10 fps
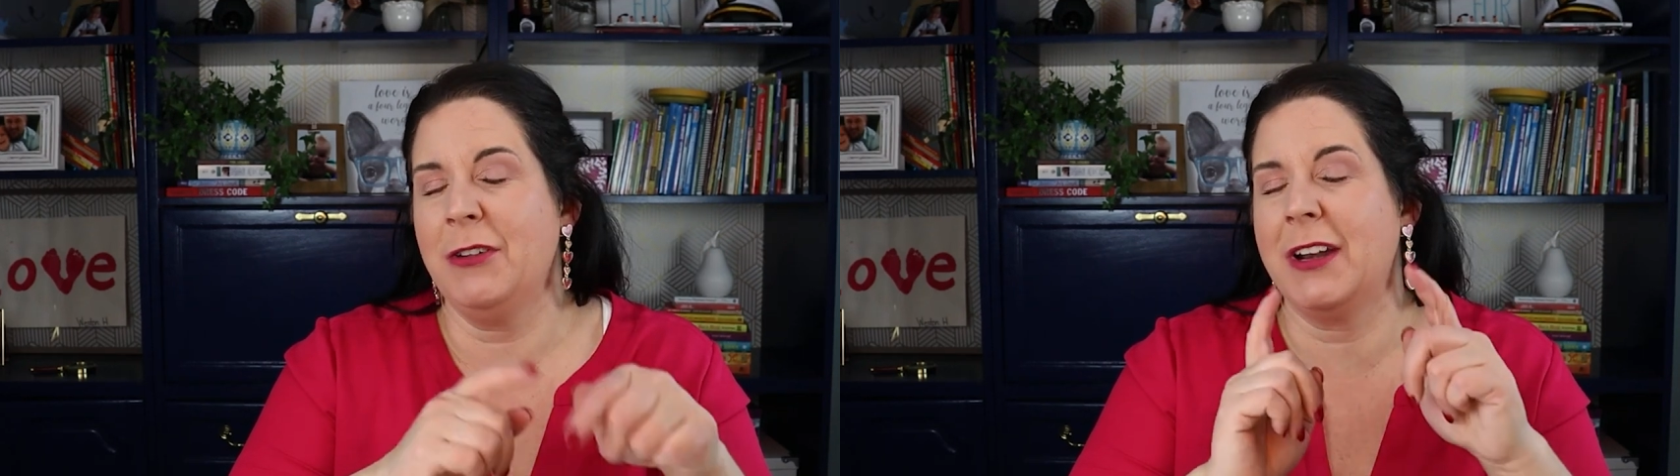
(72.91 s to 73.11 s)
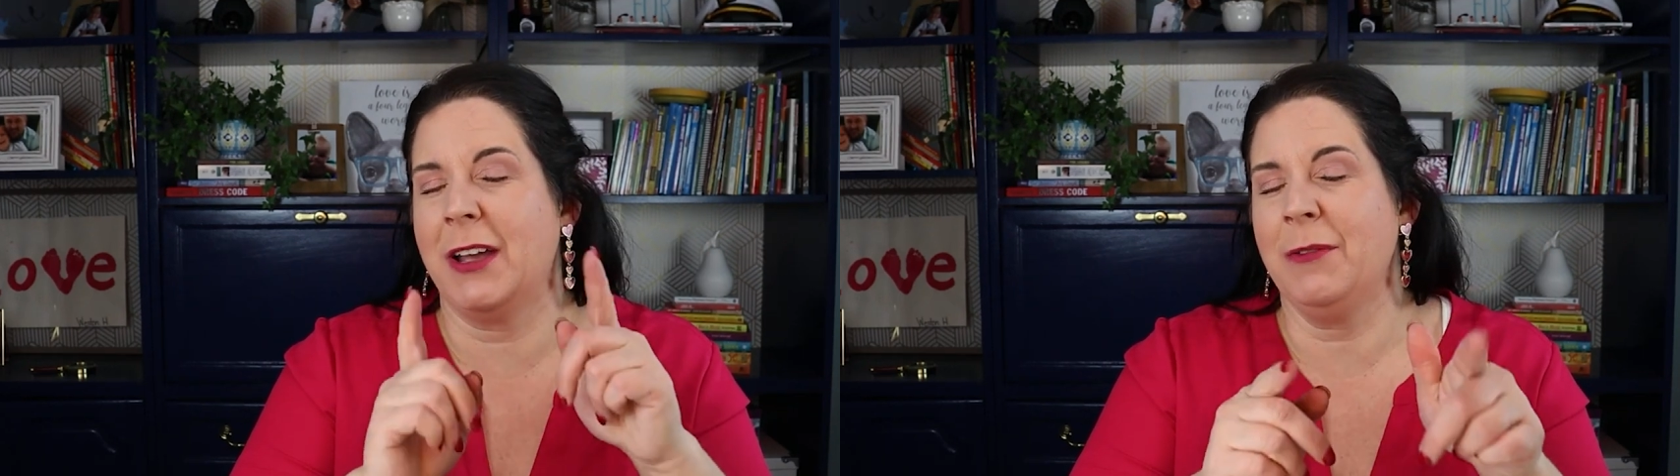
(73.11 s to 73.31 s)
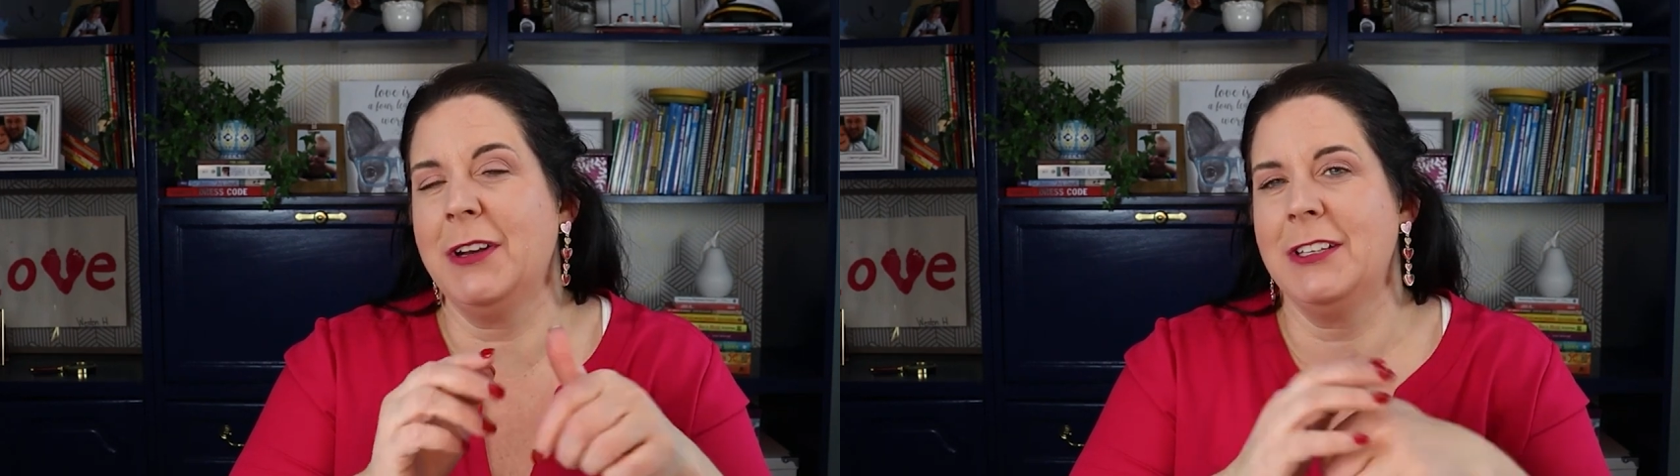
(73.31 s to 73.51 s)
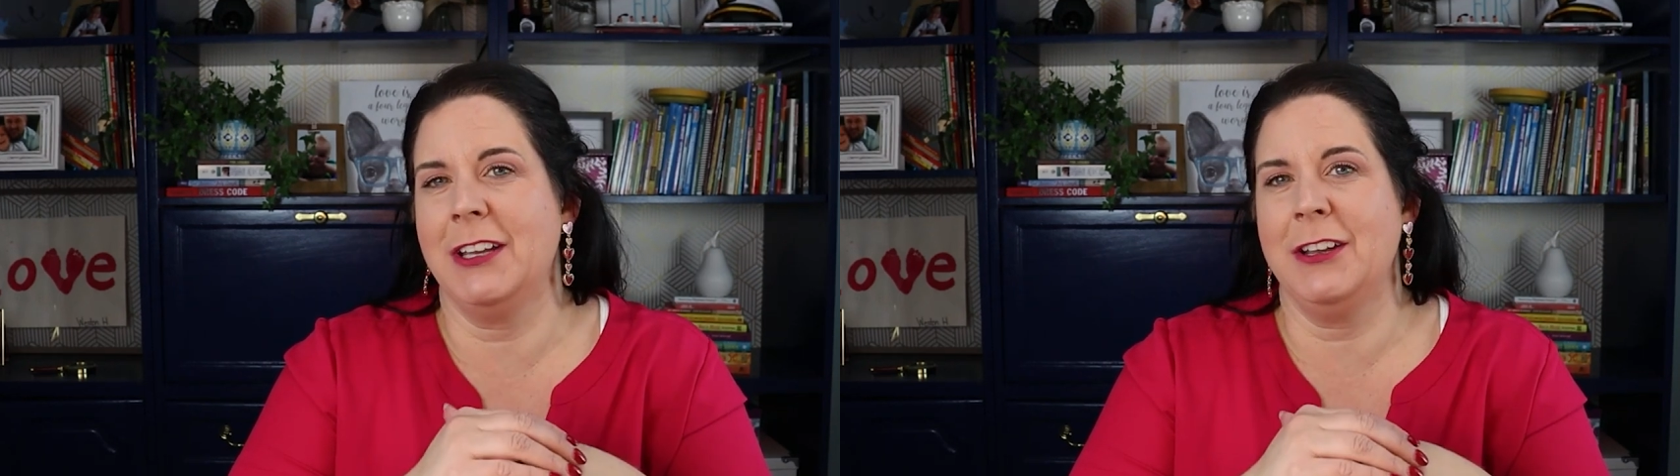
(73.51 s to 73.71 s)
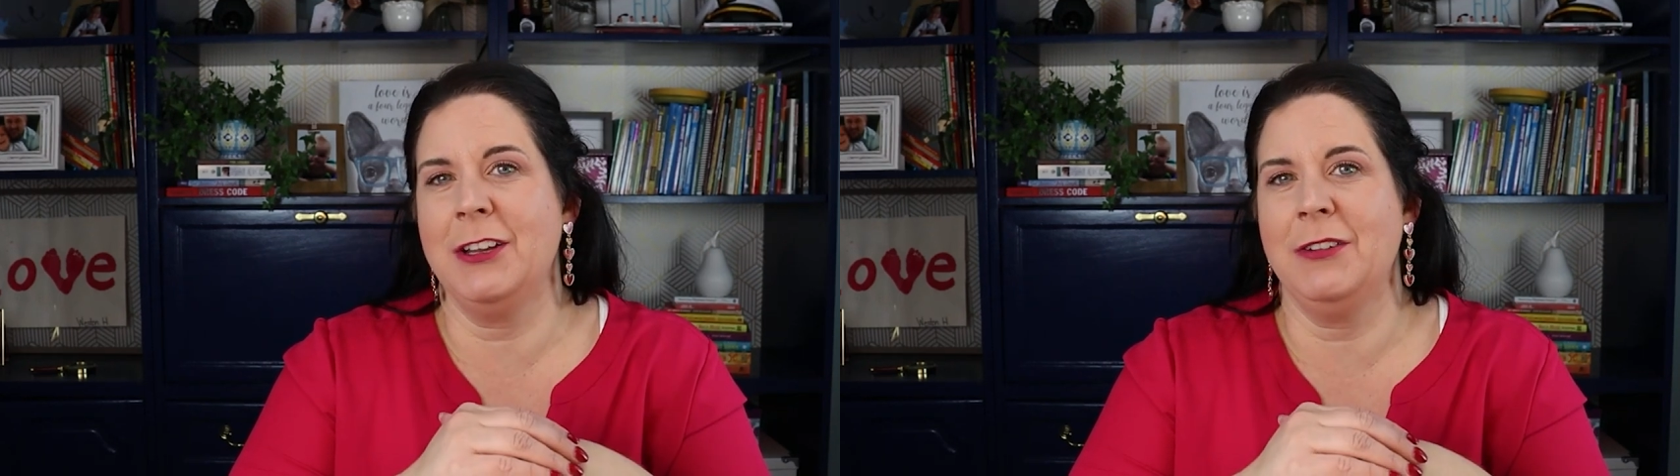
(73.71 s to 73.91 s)
and I'm going to
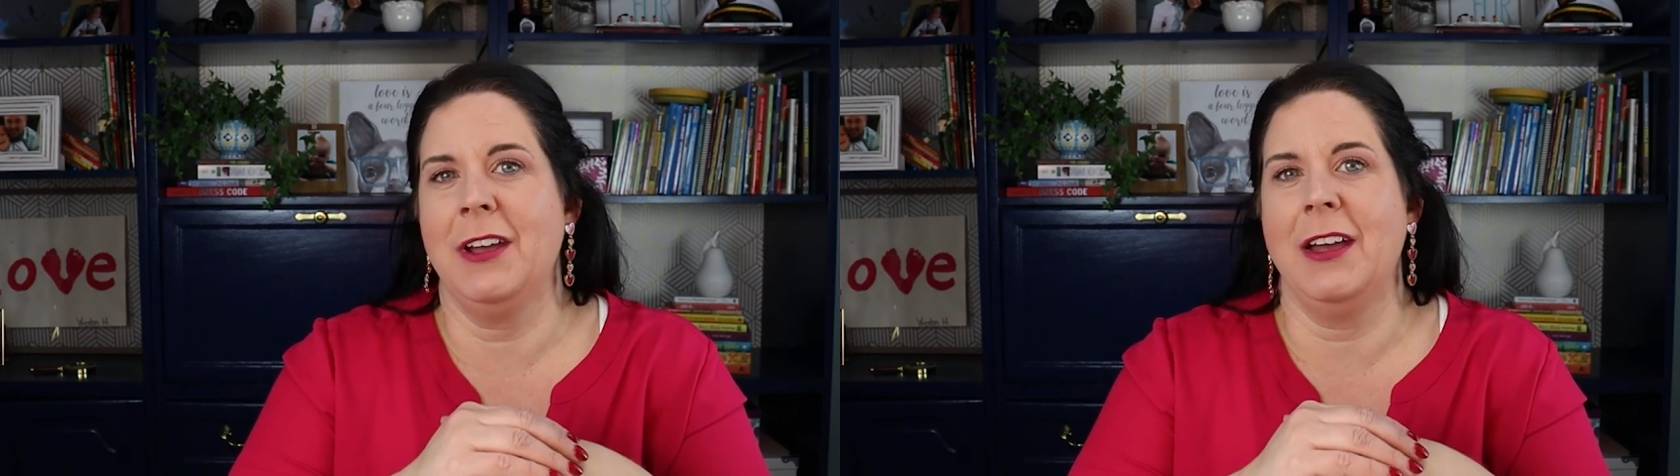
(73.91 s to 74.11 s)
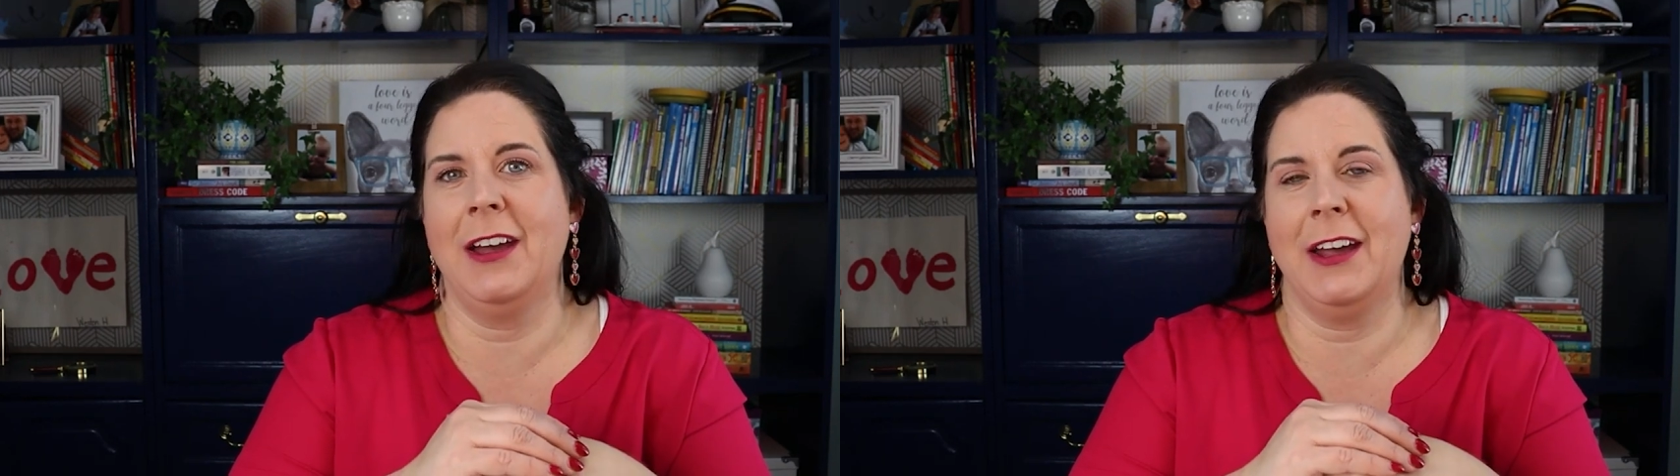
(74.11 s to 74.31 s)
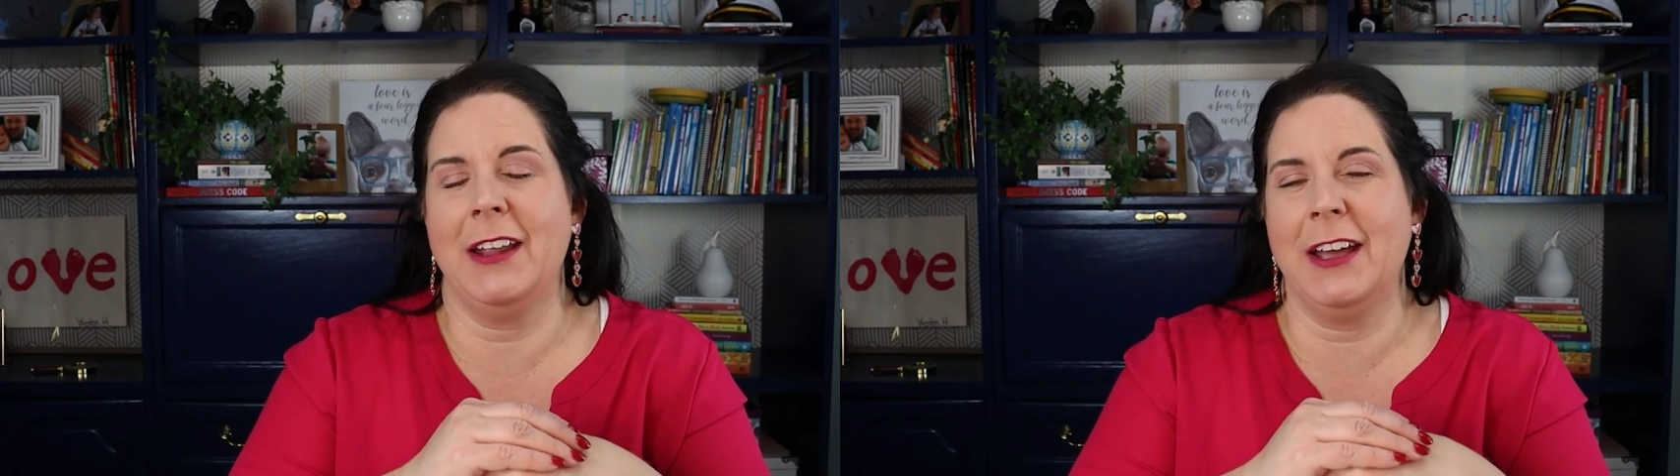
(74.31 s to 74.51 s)
tell you how